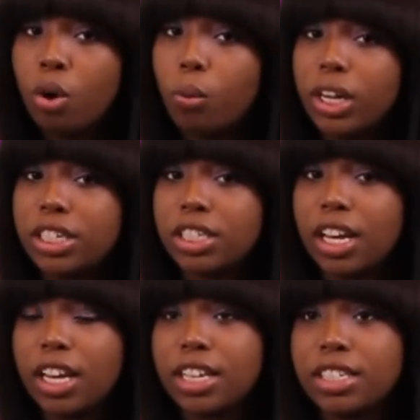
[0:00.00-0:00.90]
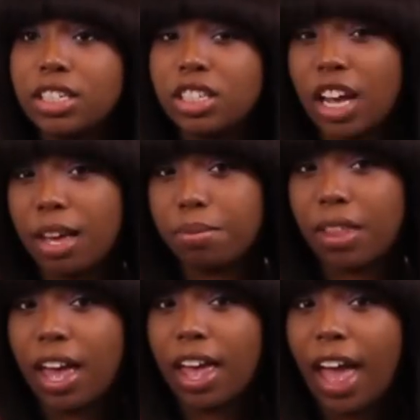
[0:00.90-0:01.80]
which is a shape
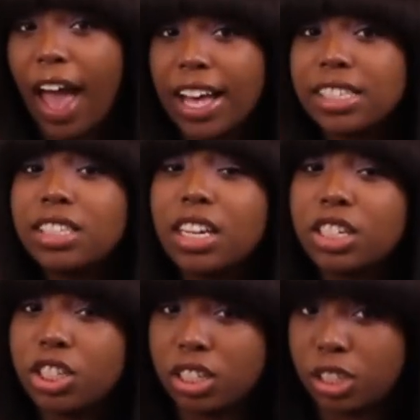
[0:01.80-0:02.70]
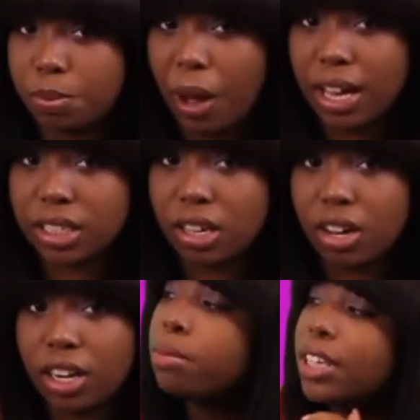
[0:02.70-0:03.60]
that has tension spots
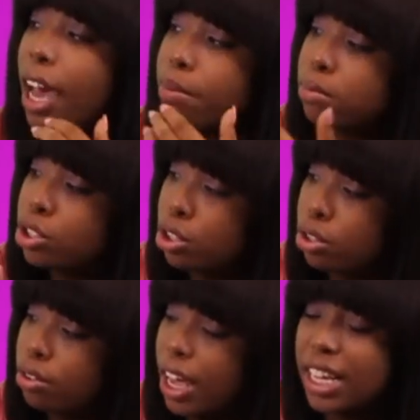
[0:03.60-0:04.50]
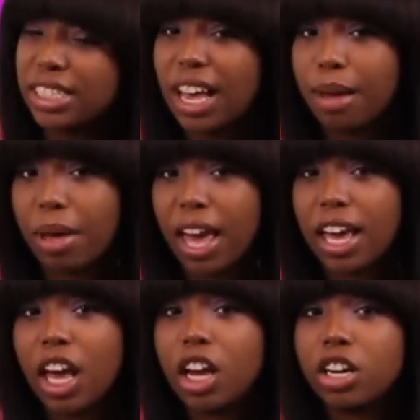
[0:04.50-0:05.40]
on it. Type two and type
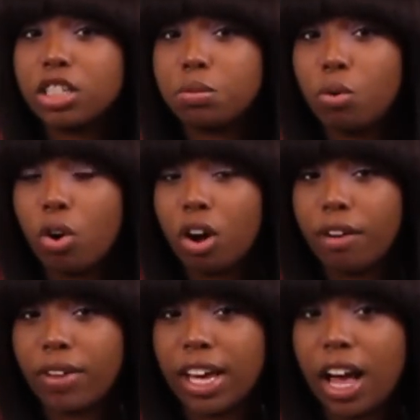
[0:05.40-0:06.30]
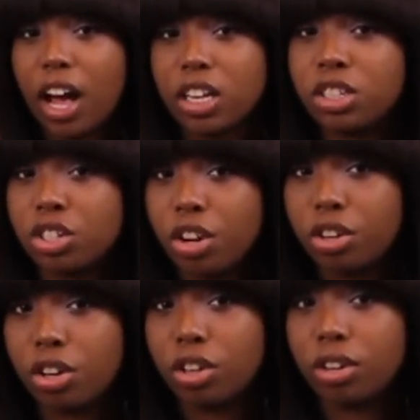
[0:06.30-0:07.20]
A hair is more of a uh,
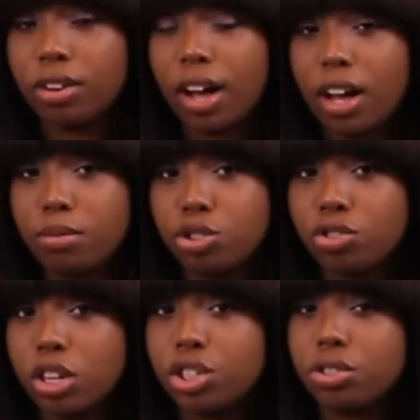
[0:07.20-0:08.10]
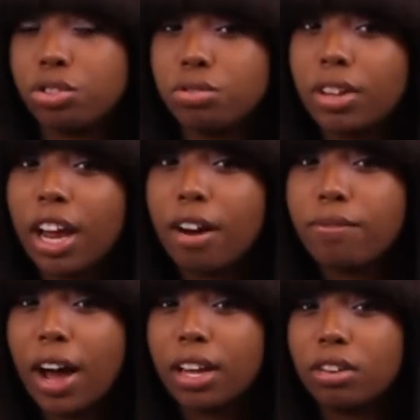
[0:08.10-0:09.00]
circular um, structure to the hair
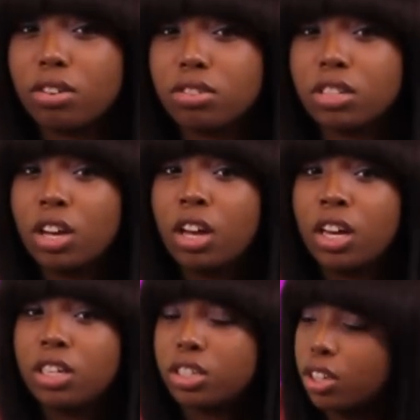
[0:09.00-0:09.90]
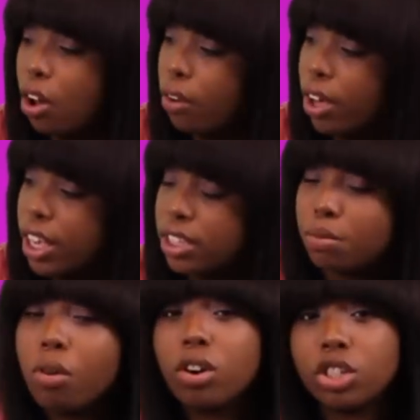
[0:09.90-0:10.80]
follicles, so
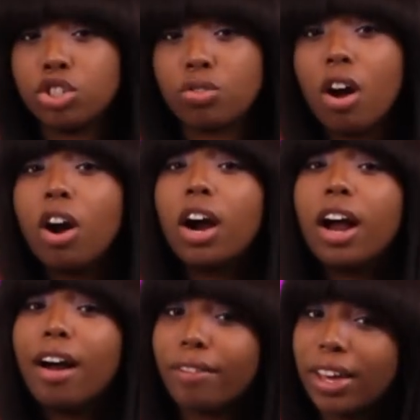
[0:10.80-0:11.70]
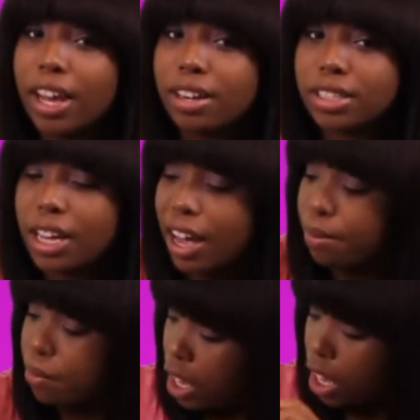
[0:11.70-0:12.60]
it's more stronger of a hair type.
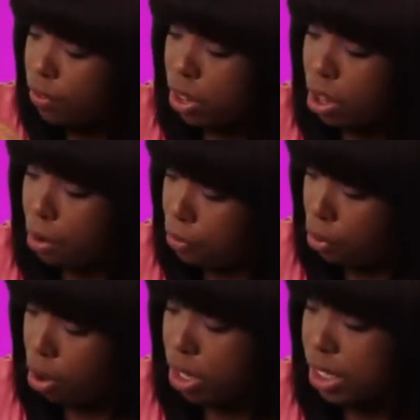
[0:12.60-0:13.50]
Even though four